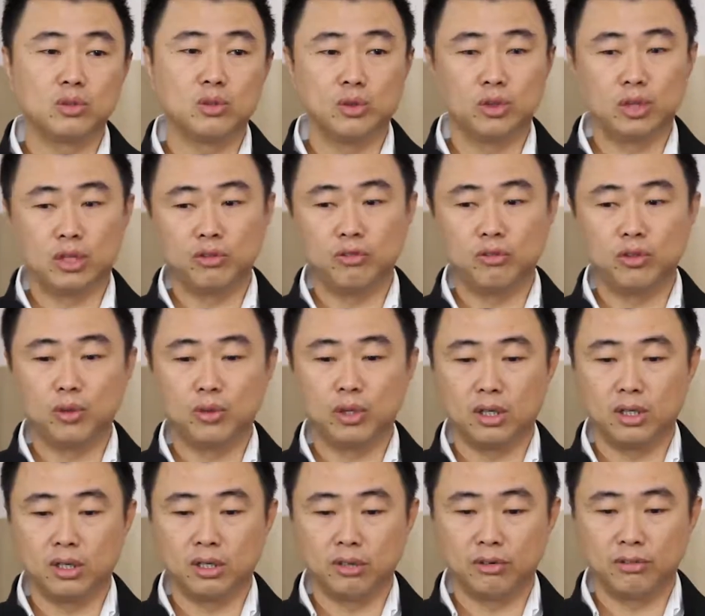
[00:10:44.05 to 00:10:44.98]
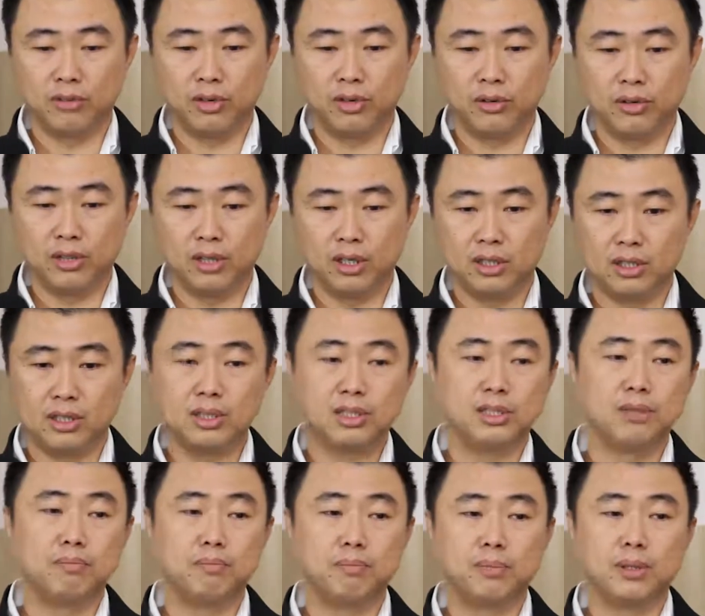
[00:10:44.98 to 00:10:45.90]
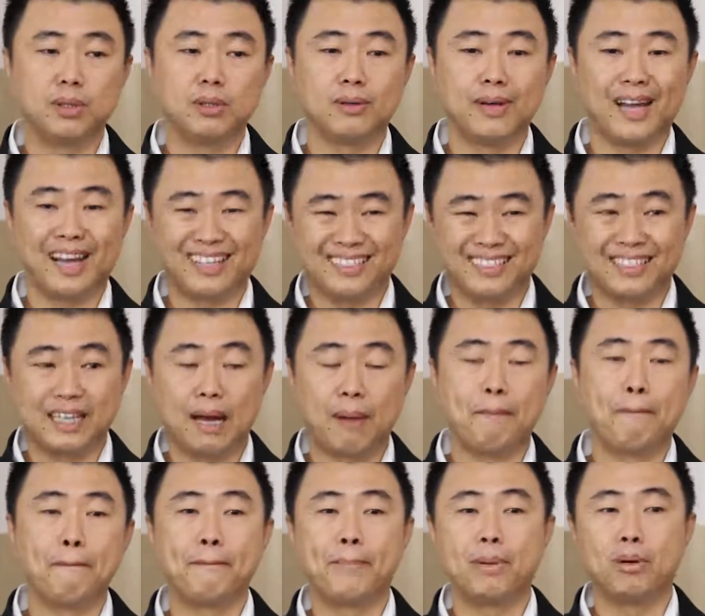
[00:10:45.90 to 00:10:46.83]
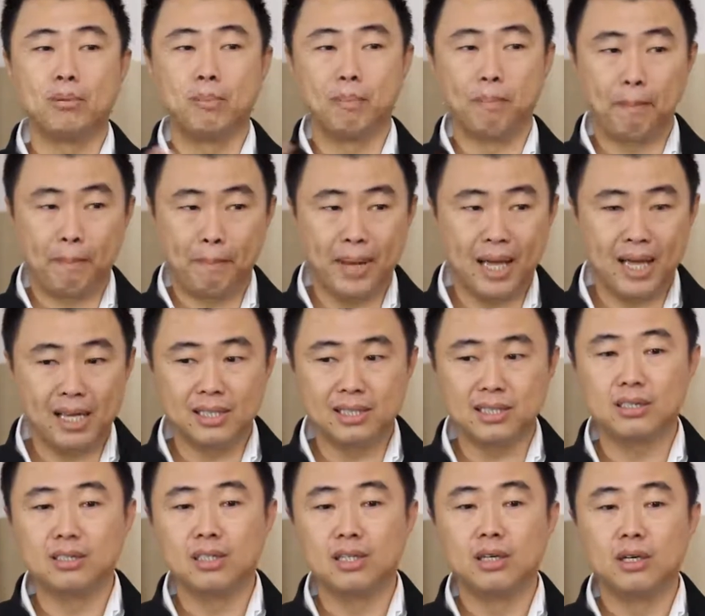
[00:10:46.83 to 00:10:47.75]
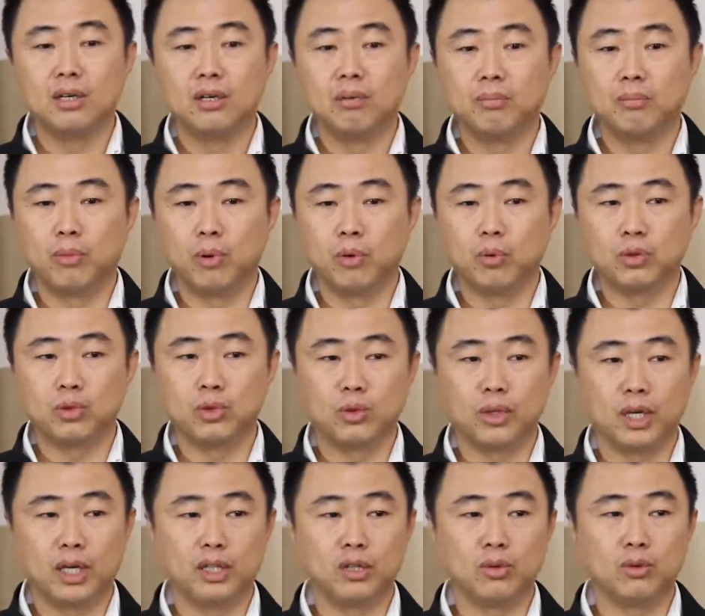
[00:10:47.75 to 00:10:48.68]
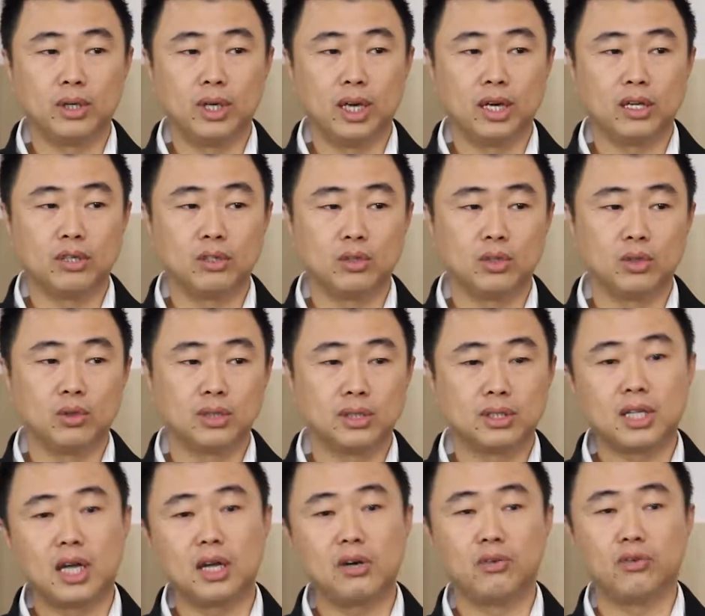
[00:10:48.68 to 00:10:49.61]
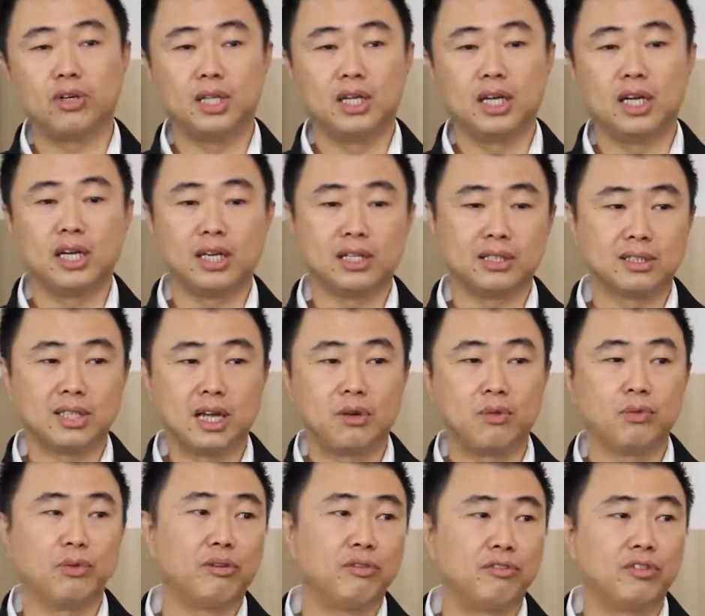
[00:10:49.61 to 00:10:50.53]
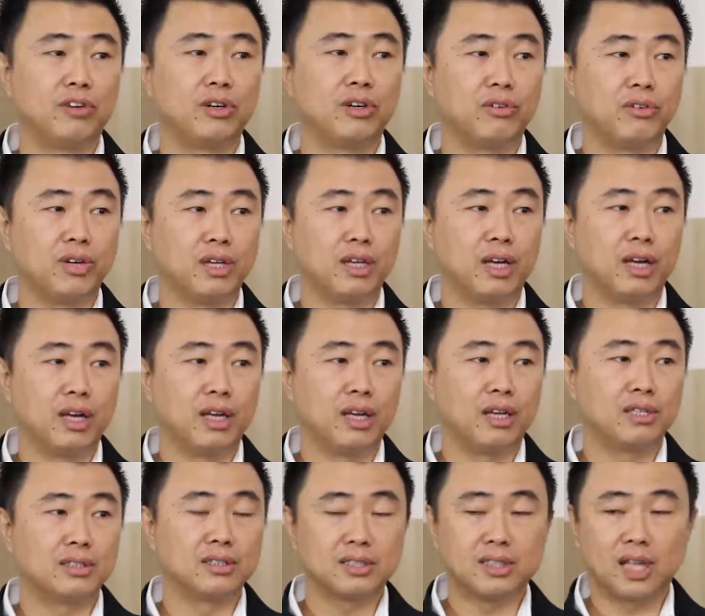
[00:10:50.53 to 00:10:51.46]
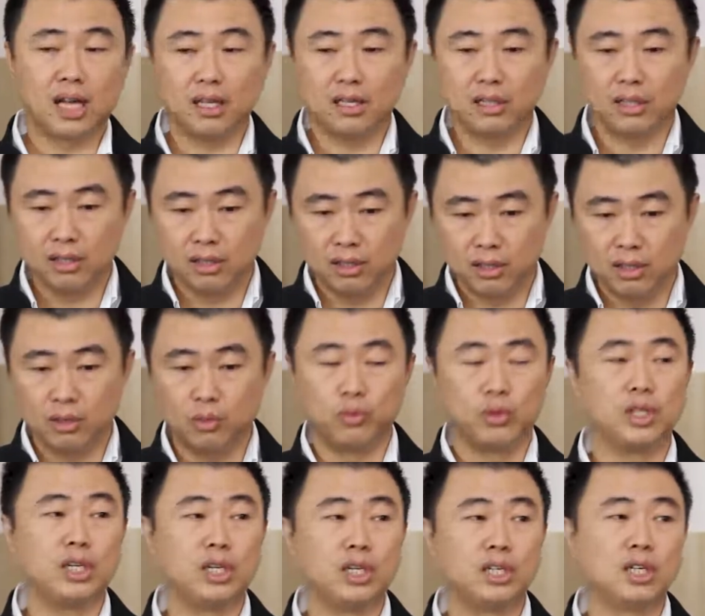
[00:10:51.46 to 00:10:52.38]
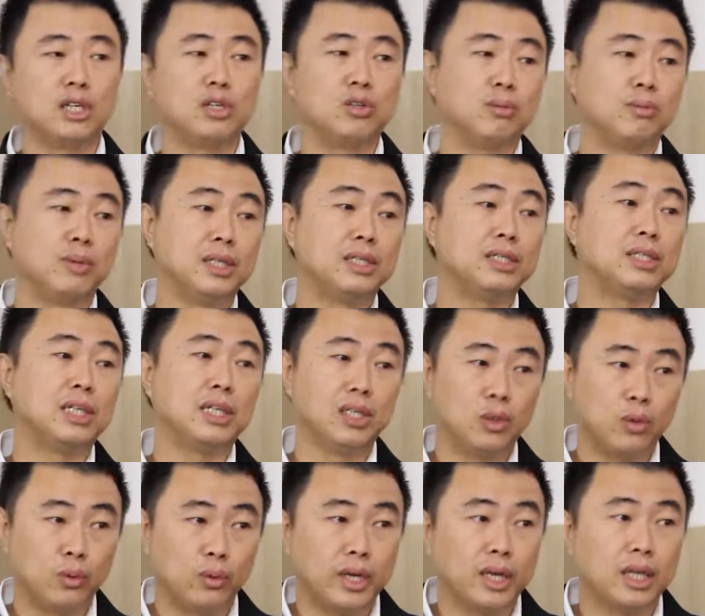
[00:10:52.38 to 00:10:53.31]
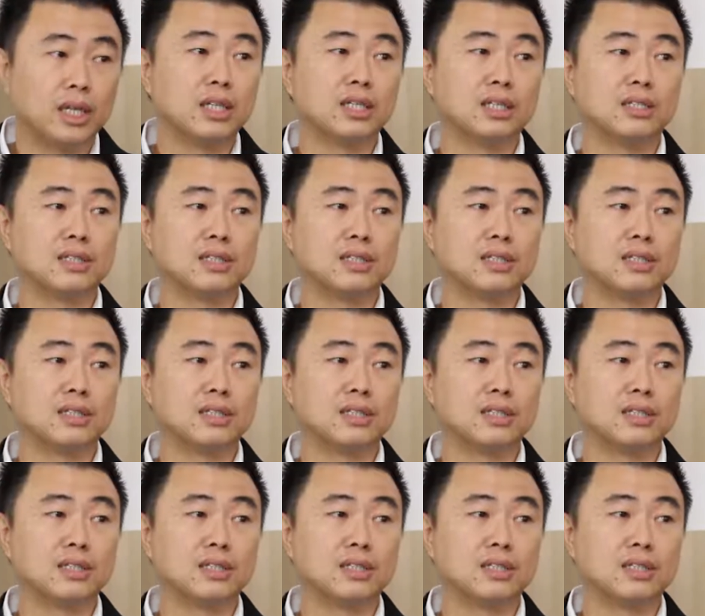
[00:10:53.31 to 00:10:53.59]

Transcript: So we give you a very simple example based book so that you can start reading and start referring and start the reading that you're basically doing.